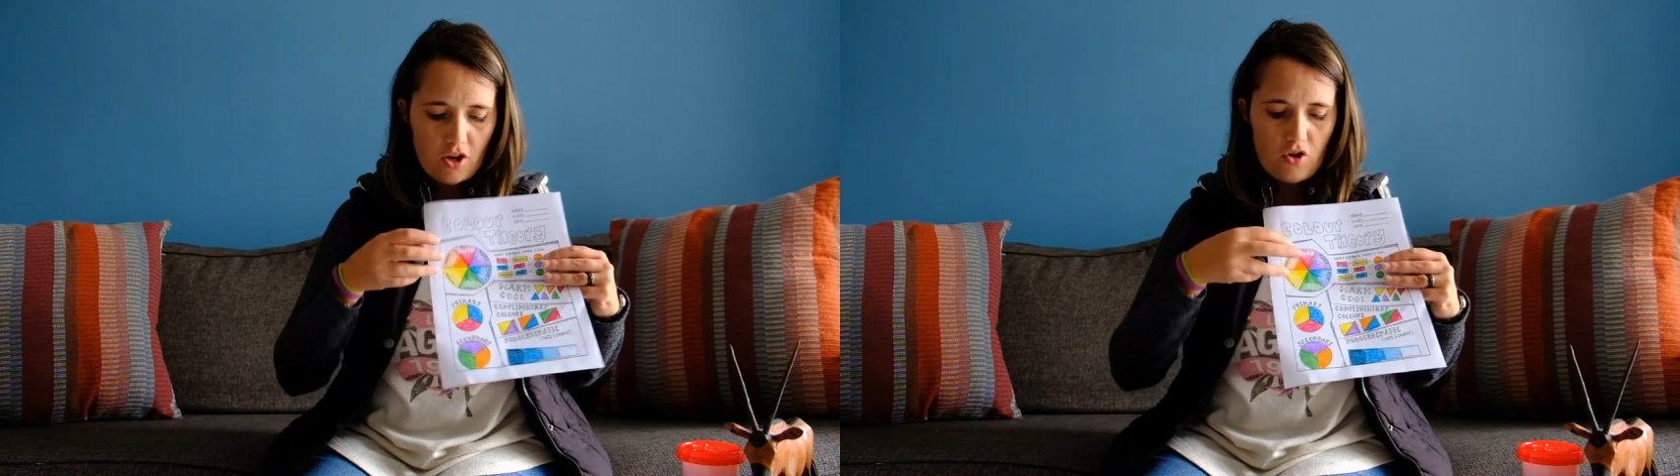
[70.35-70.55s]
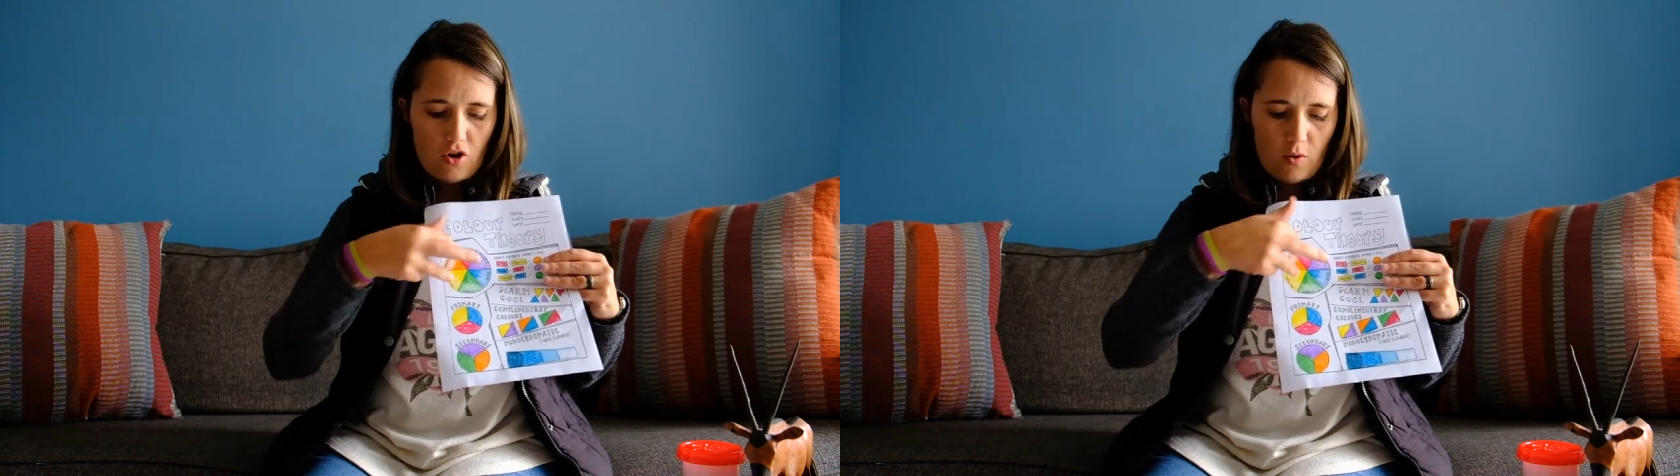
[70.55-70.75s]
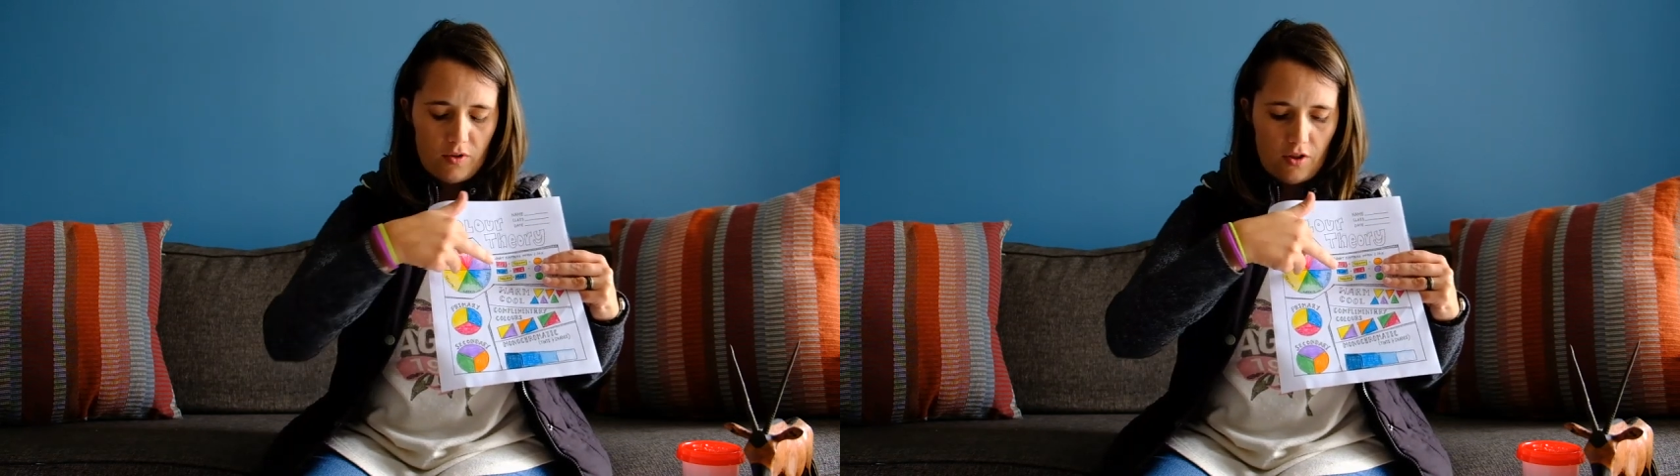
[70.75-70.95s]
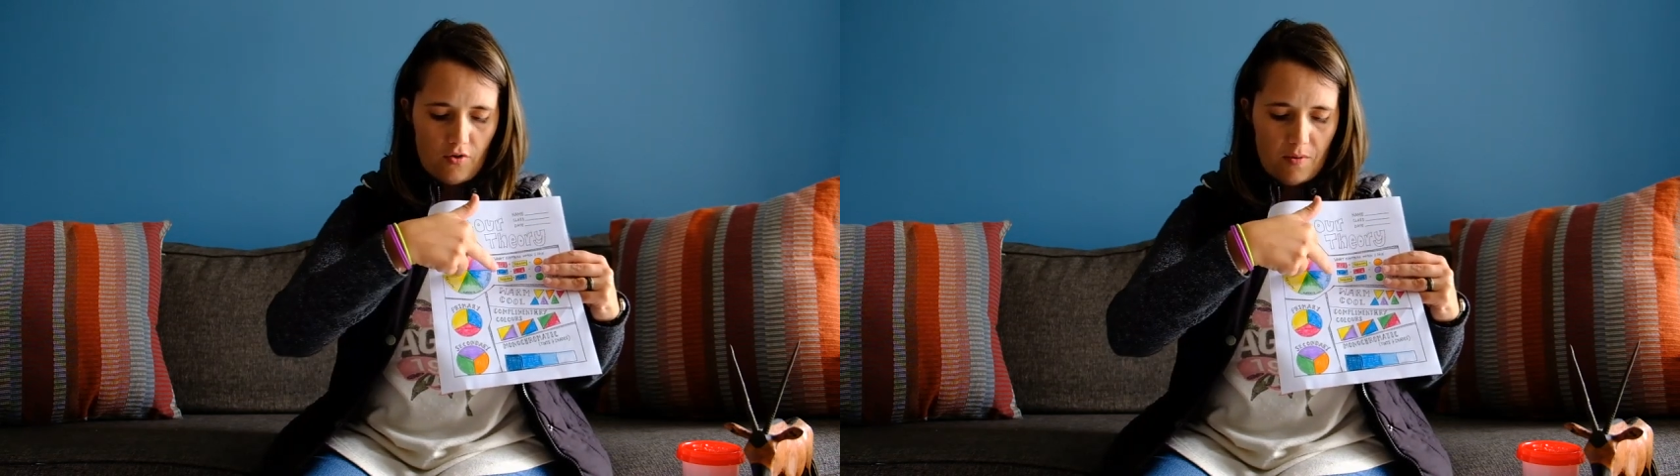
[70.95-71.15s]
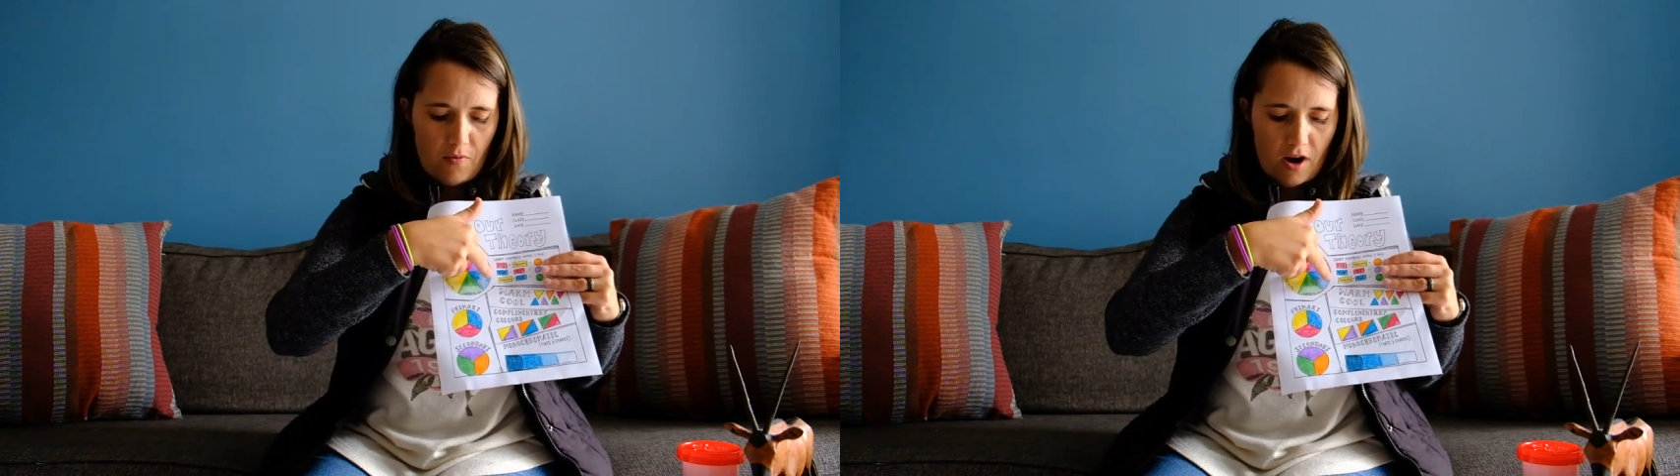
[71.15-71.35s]
you know what the
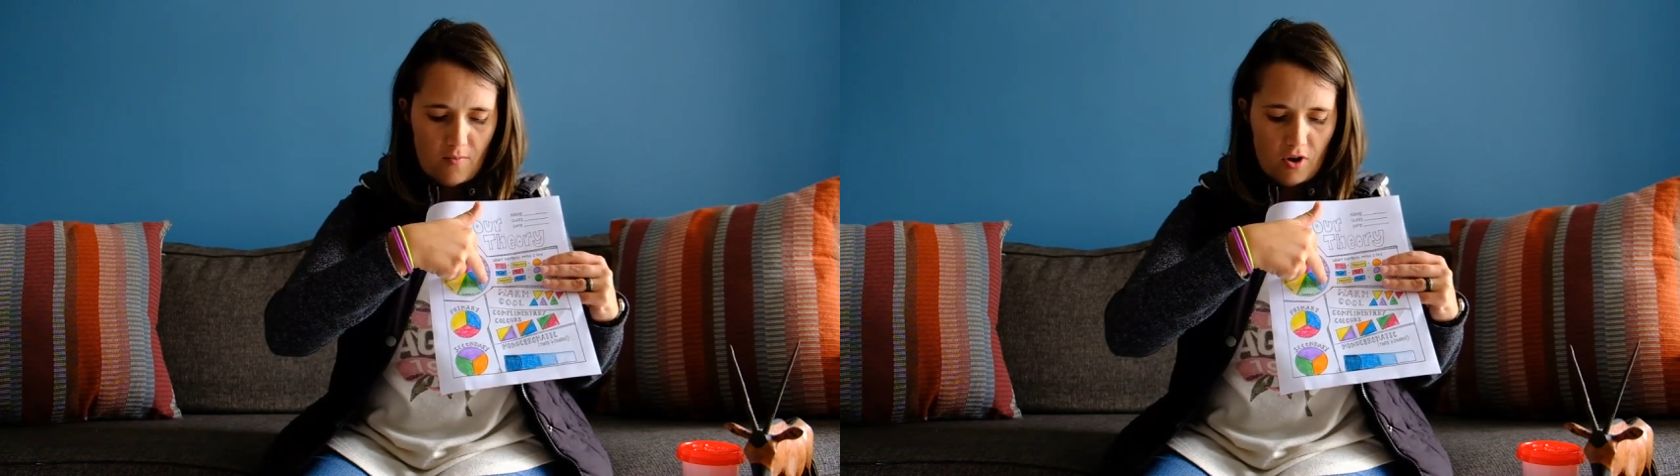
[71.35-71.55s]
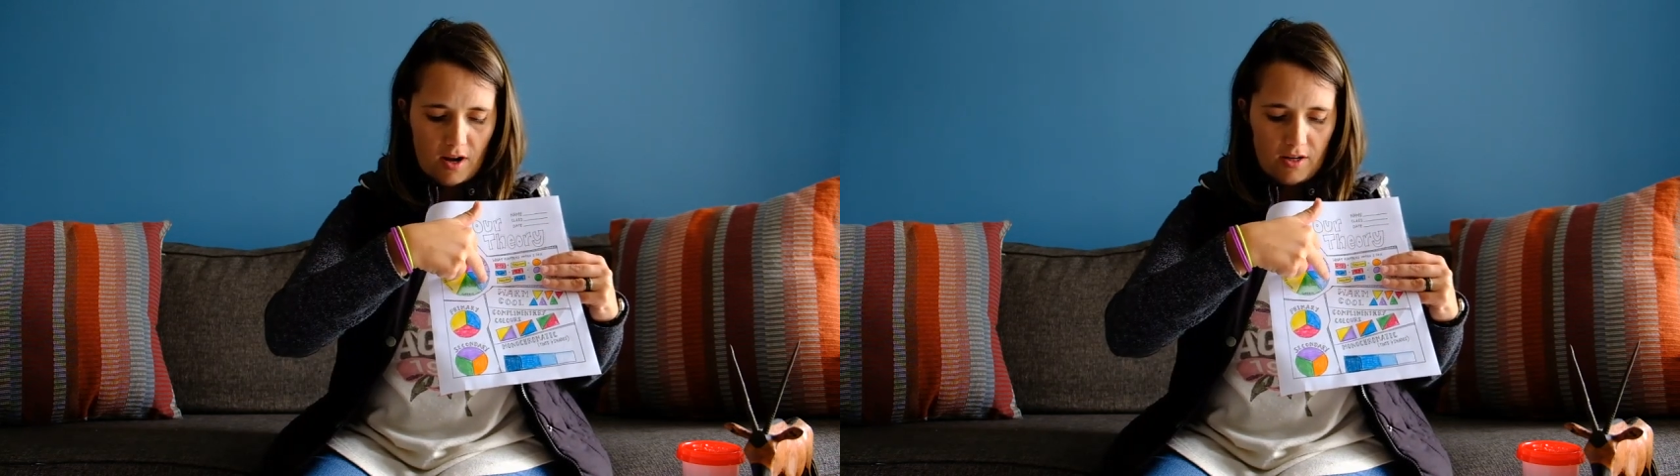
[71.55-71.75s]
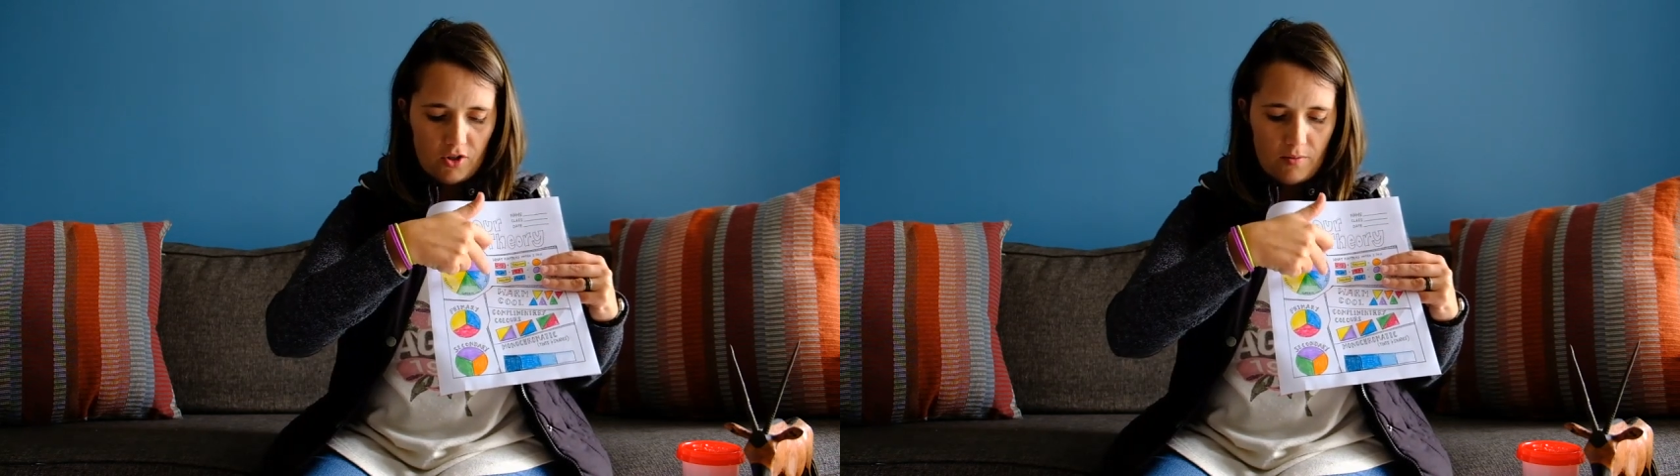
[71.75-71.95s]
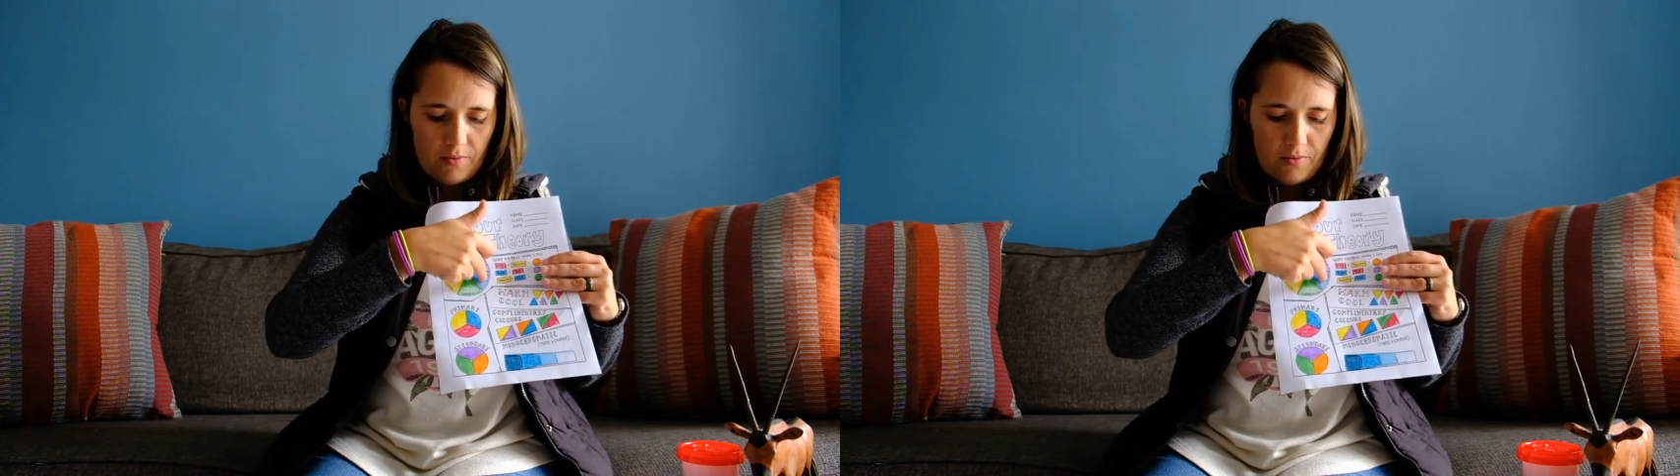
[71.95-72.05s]
3 primary colors are,